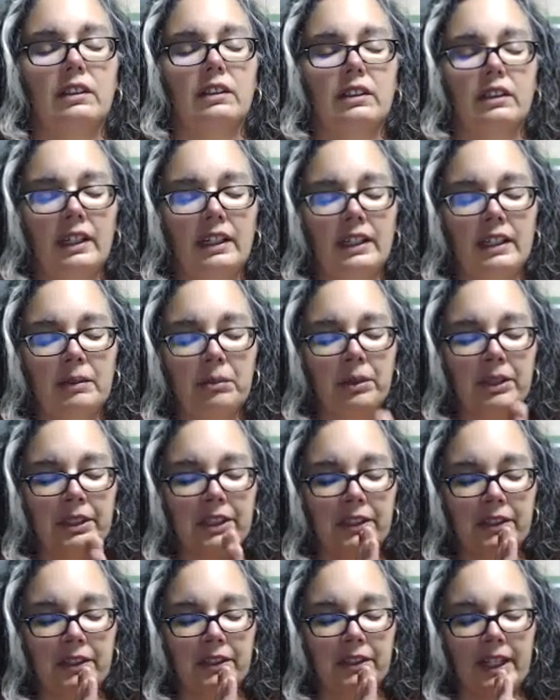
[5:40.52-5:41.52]
And then bring
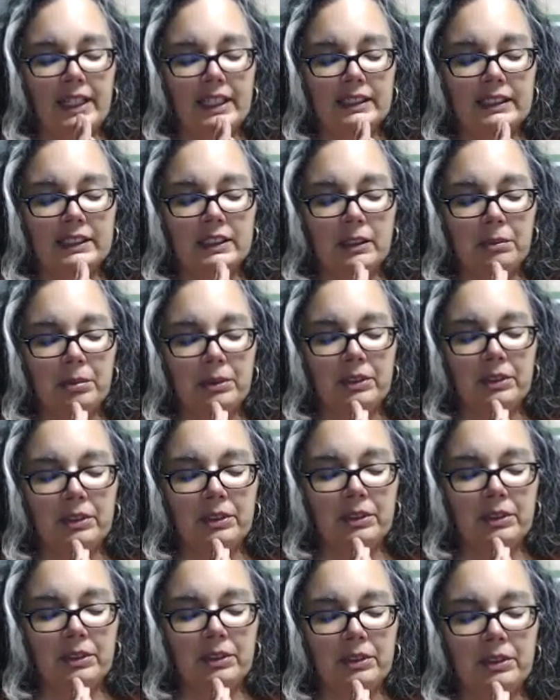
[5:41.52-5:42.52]
your hands up
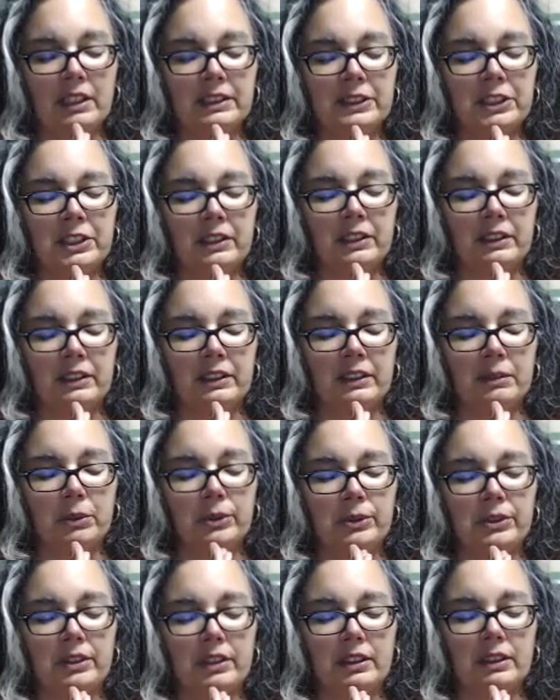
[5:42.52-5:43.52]
into Anjali
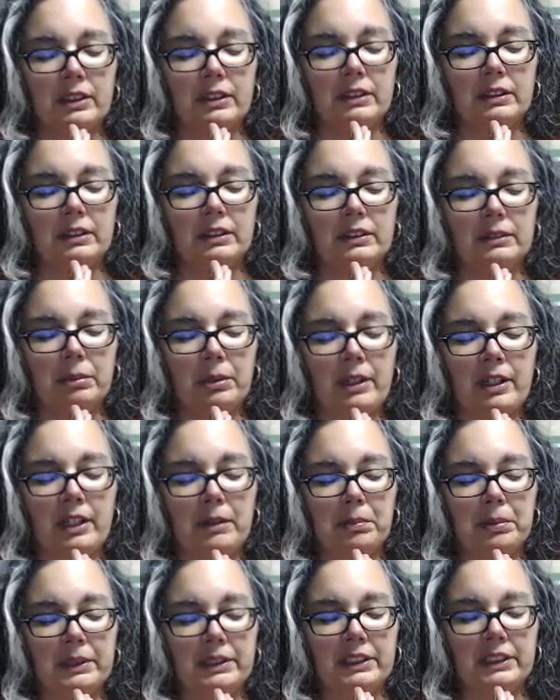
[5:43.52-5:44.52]
Mudra,
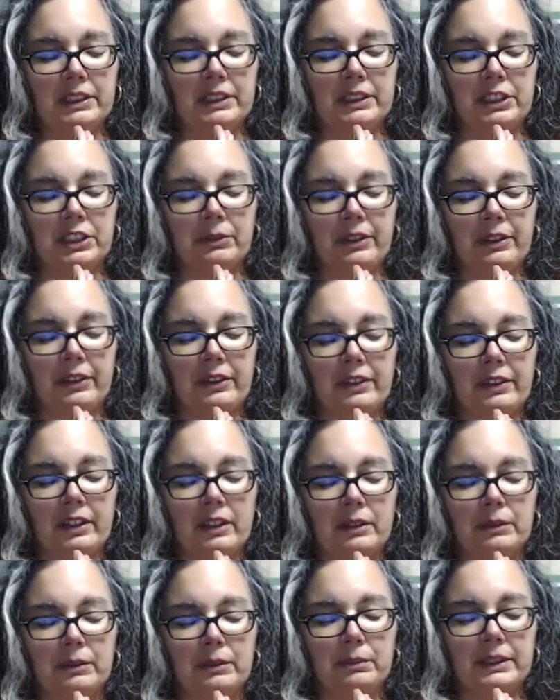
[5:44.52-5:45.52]
prayer position with your
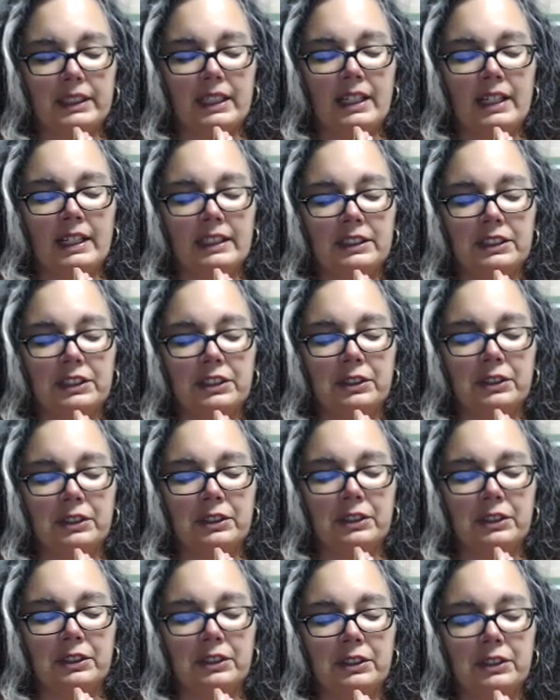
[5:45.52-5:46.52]
thumbs at
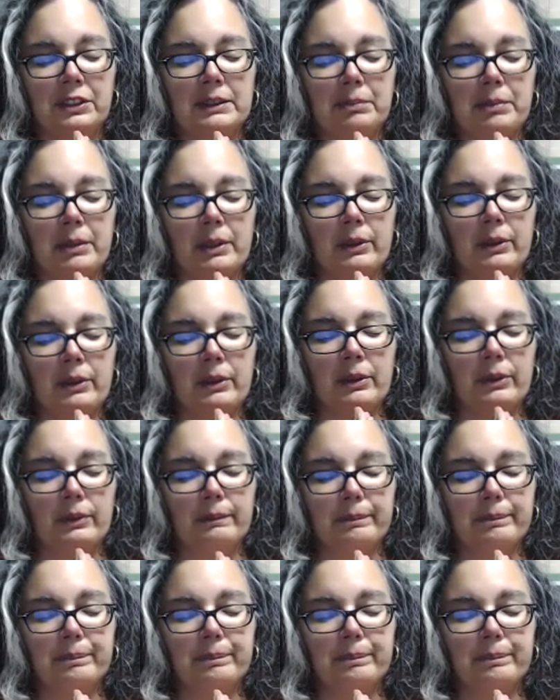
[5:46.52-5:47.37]
your breastbone.